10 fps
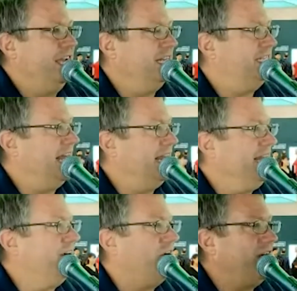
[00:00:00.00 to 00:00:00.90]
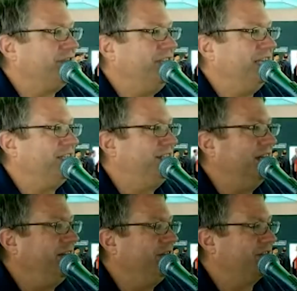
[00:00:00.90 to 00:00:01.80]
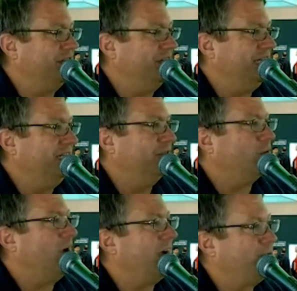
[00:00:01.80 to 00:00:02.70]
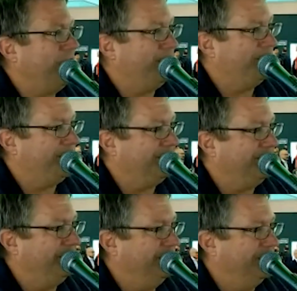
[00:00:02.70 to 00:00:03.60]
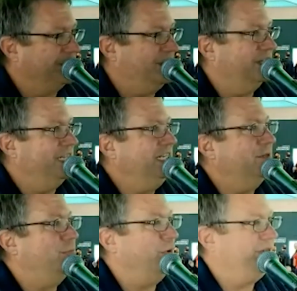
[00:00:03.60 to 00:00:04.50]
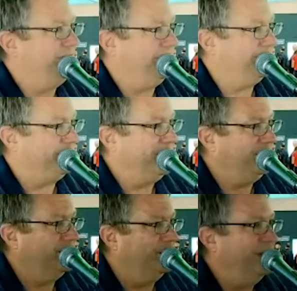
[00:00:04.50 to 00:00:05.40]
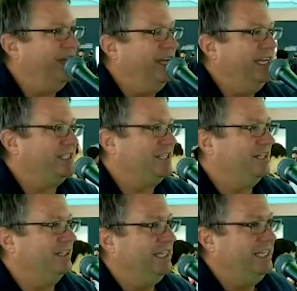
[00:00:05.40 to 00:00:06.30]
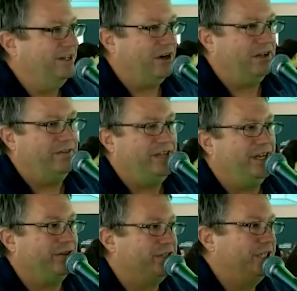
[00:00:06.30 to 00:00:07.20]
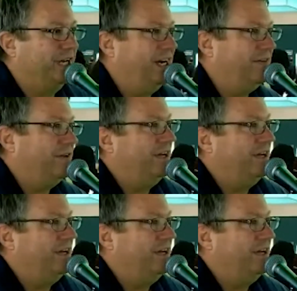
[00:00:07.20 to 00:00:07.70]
It's that near offset stuff that's going to lead to the rock properties. It's going to lead to Poisson's ratio. It's going to lead to all of the other stuff.